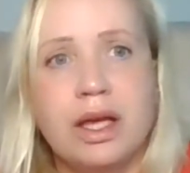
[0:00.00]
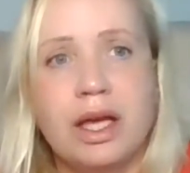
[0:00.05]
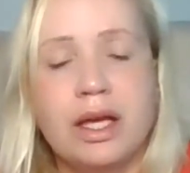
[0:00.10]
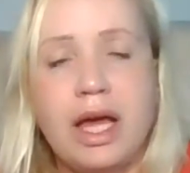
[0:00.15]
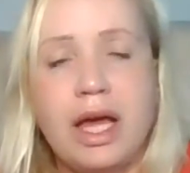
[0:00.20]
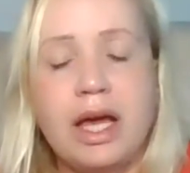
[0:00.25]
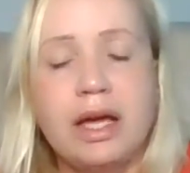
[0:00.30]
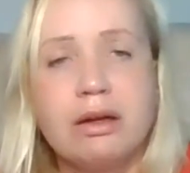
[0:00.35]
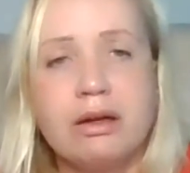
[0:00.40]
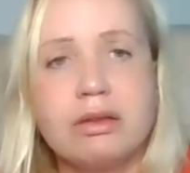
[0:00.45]

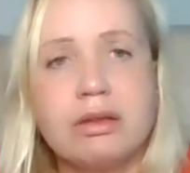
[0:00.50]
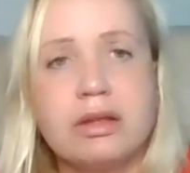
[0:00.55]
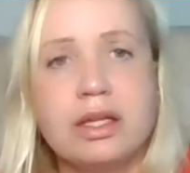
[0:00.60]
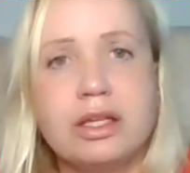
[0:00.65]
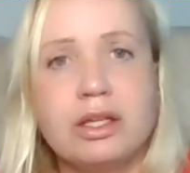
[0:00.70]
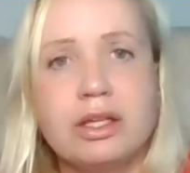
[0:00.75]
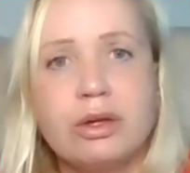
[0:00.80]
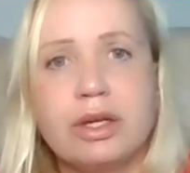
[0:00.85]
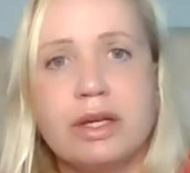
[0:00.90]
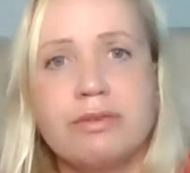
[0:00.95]
And I don't
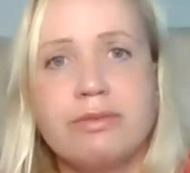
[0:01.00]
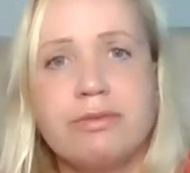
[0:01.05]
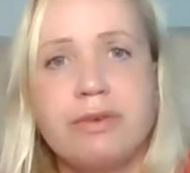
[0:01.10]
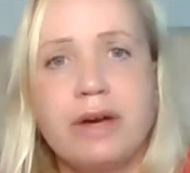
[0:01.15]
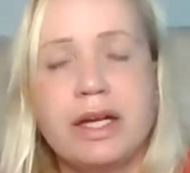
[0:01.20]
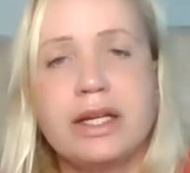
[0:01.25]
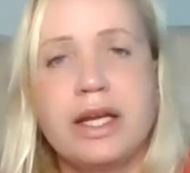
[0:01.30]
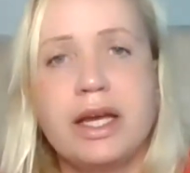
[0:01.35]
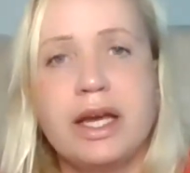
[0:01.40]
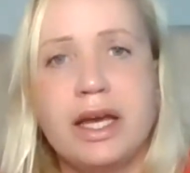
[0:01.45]
think you can
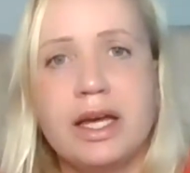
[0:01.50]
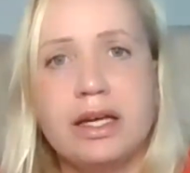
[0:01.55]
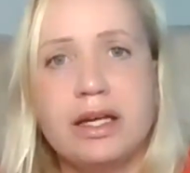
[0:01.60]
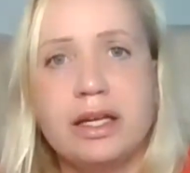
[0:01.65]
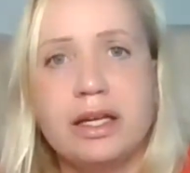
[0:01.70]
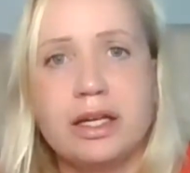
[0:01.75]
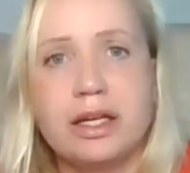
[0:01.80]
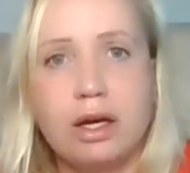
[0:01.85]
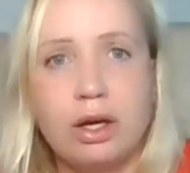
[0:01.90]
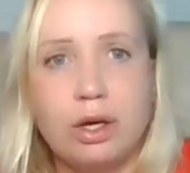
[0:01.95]
find
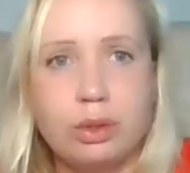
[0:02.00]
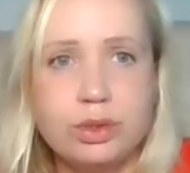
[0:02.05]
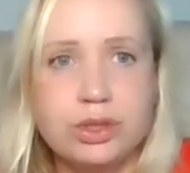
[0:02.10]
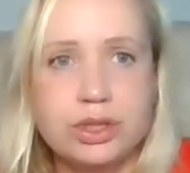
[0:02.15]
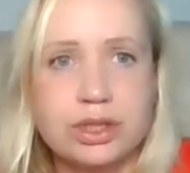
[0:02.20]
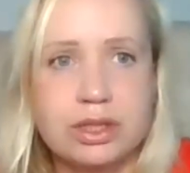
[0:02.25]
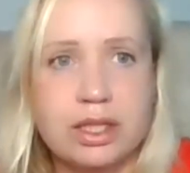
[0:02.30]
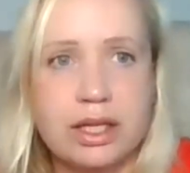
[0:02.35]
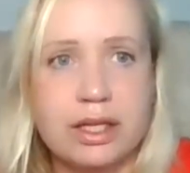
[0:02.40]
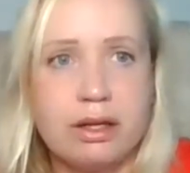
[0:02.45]
any
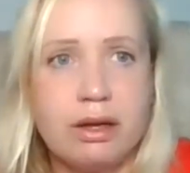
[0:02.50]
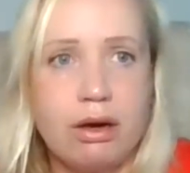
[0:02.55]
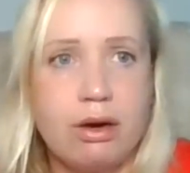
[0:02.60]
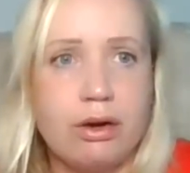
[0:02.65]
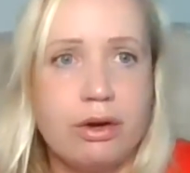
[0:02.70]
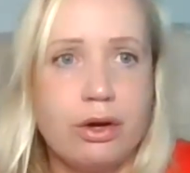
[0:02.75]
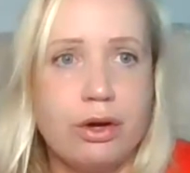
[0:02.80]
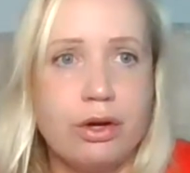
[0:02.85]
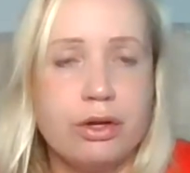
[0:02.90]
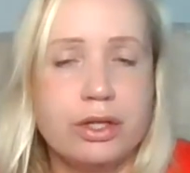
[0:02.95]
coach that
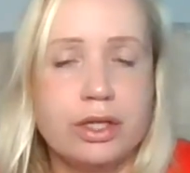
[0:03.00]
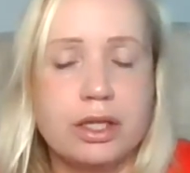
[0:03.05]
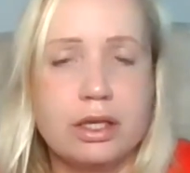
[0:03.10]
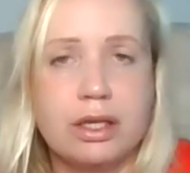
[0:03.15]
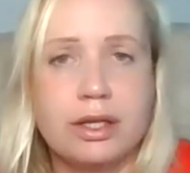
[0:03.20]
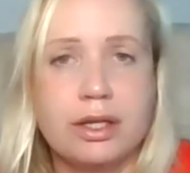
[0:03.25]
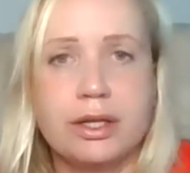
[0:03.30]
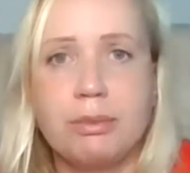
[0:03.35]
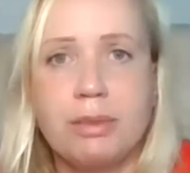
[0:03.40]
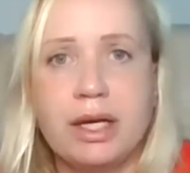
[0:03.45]
are earning a
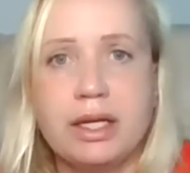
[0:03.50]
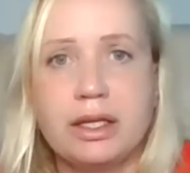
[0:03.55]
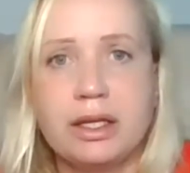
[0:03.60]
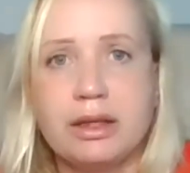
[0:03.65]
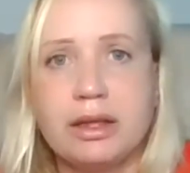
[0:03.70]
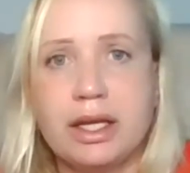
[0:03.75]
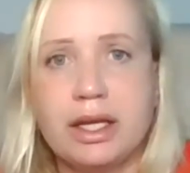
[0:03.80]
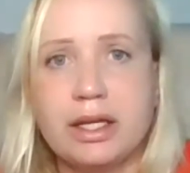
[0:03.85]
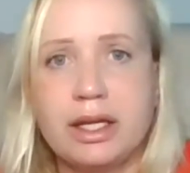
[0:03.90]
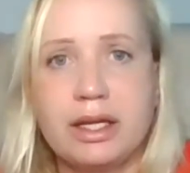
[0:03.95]
lot of
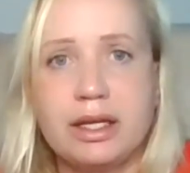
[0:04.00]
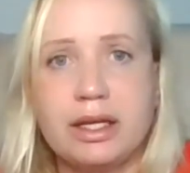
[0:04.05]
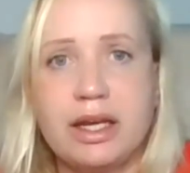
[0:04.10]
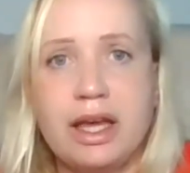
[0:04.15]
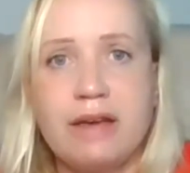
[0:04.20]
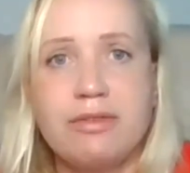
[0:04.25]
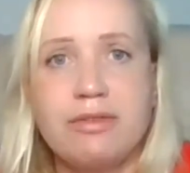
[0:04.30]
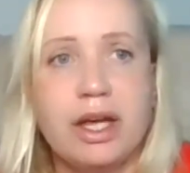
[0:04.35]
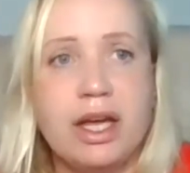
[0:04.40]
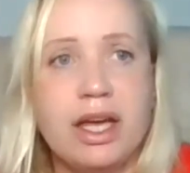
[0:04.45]
money that
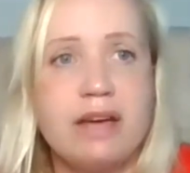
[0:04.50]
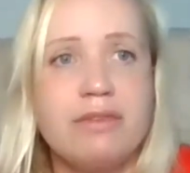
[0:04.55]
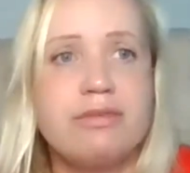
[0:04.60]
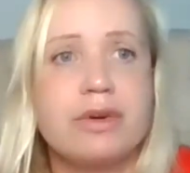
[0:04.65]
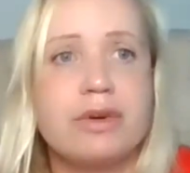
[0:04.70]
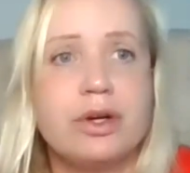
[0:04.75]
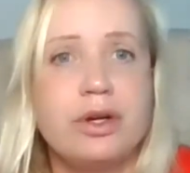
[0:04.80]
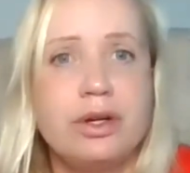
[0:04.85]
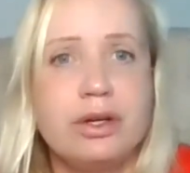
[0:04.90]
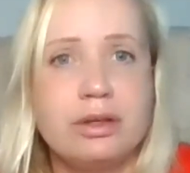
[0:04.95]
never
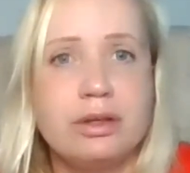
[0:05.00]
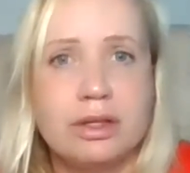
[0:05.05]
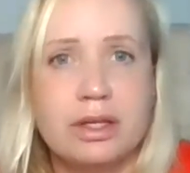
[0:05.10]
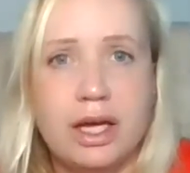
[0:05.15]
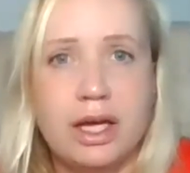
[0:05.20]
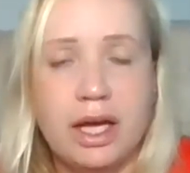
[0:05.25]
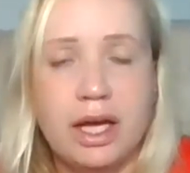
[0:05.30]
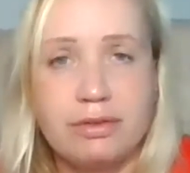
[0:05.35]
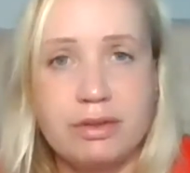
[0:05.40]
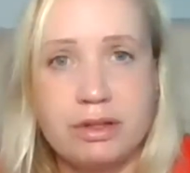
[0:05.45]
ever
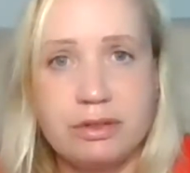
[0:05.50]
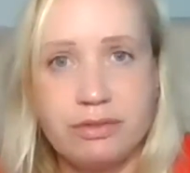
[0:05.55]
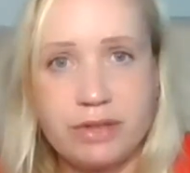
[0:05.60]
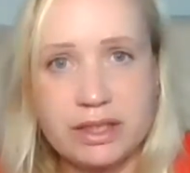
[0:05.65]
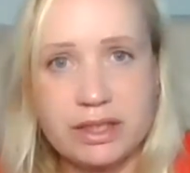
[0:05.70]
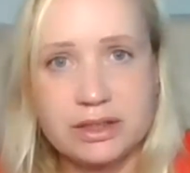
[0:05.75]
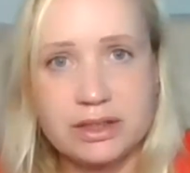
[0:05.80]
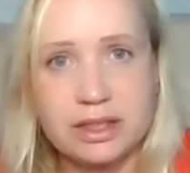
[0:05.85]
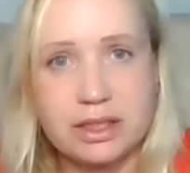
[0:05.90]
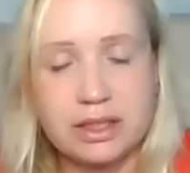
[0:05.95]
have
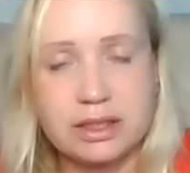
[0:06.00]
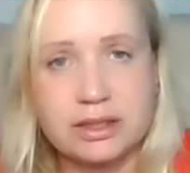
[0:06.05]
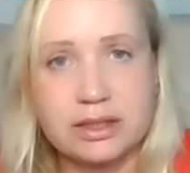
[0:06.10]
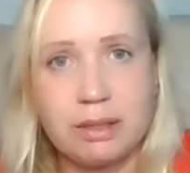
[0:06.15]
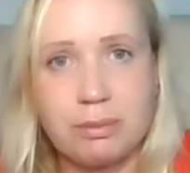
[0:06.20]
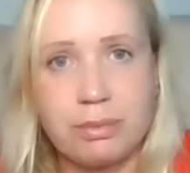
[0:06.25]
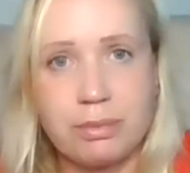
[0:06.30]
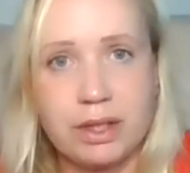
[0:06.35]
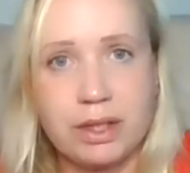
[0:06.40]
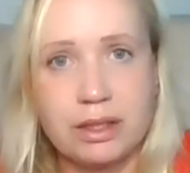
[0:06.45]
invested in
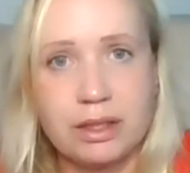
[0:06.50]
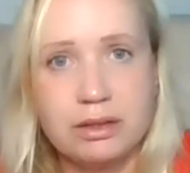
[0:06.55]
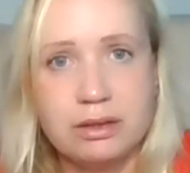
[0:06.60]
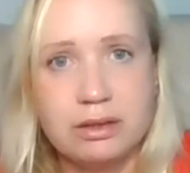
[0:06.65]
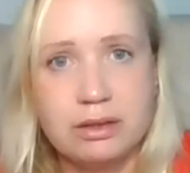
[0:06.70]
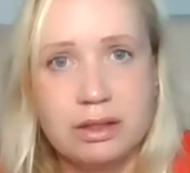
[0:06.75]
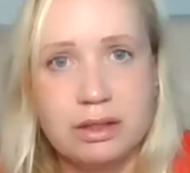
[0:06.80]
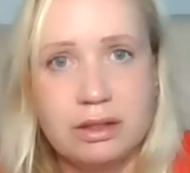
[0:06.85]
something.